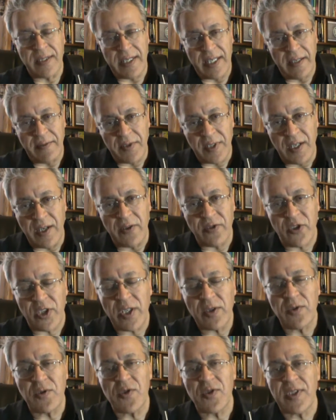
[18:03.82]
they have
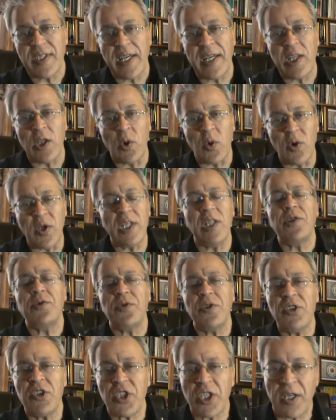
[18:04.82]
contract to stay loyal
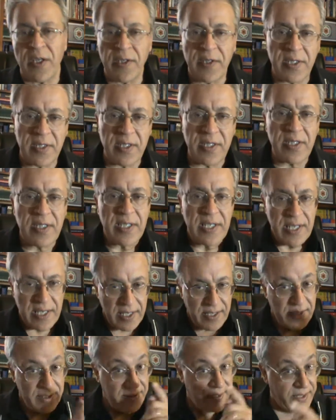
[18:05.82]
to each other.
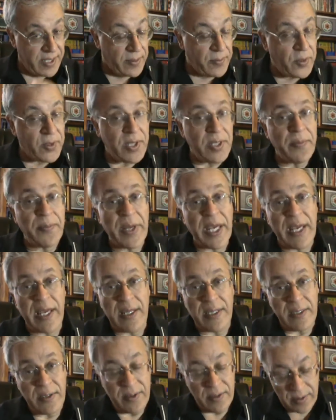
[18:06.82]
The same with the
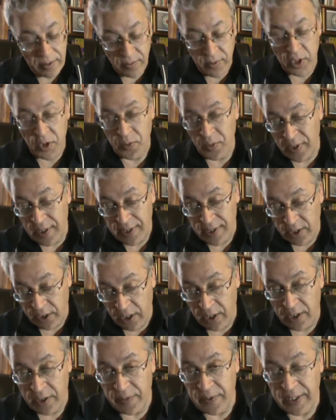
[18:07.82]
man, which we'll
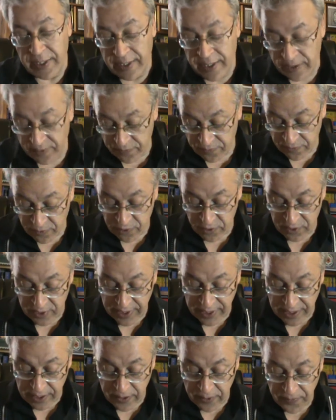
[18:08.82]
talk about that verse
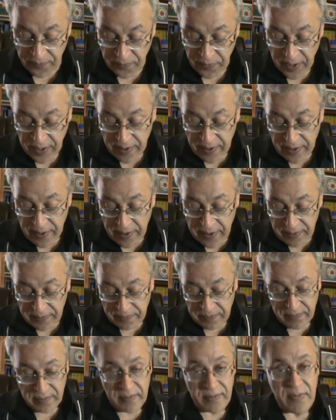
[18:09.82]
now.
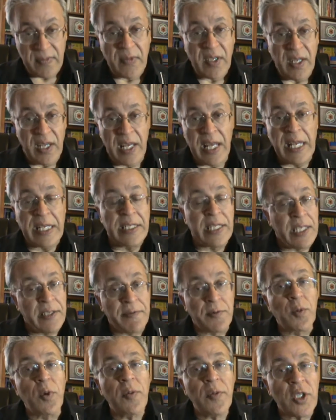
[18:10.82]
And
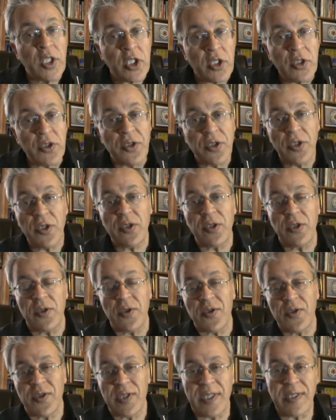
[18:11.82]
if woman
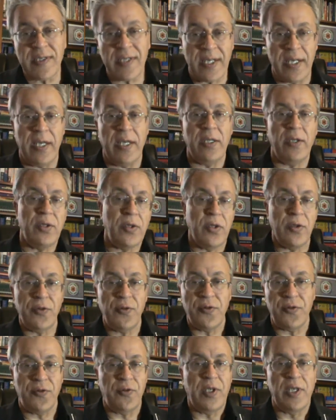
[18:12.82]
continues this kind
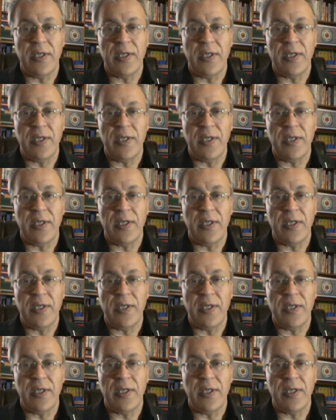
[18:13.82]
of